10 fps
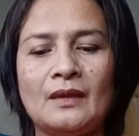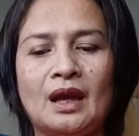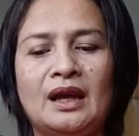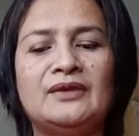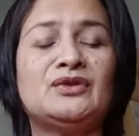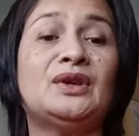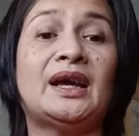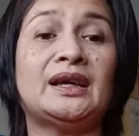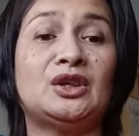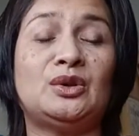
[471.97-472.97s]
And if you
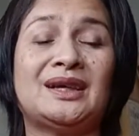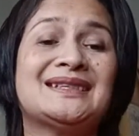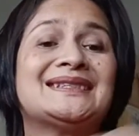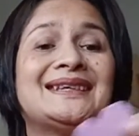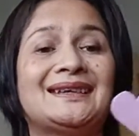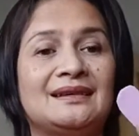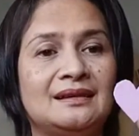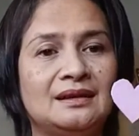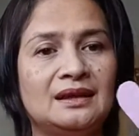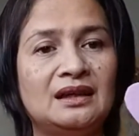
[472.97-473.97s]
like, you can stick
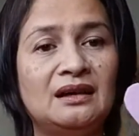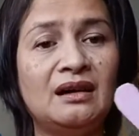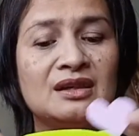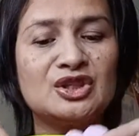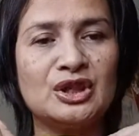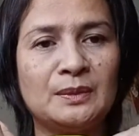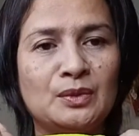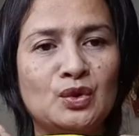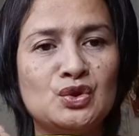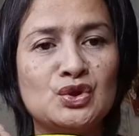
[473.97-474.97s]
a heart shape
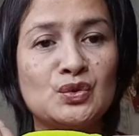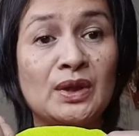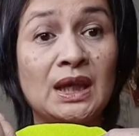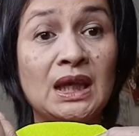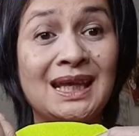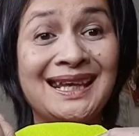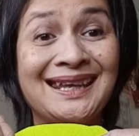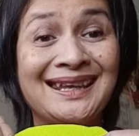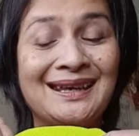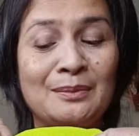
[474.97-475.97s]
onto the
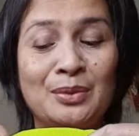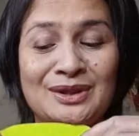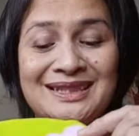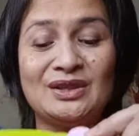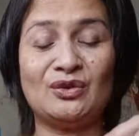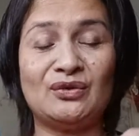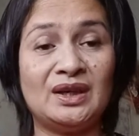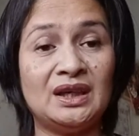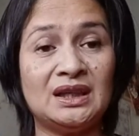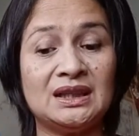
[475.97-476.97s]
body of
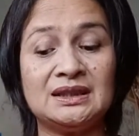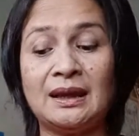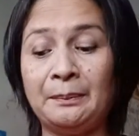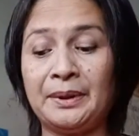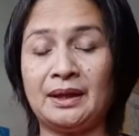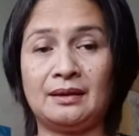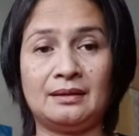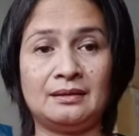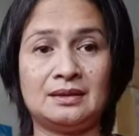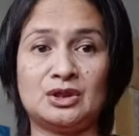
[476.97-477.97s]
the tapir,
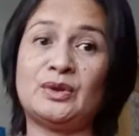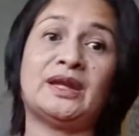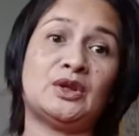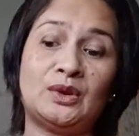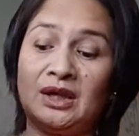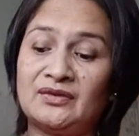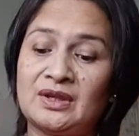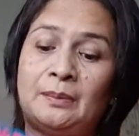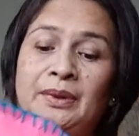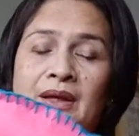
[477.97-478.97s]
showing that you love
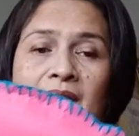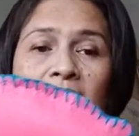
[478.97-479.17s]
tapir.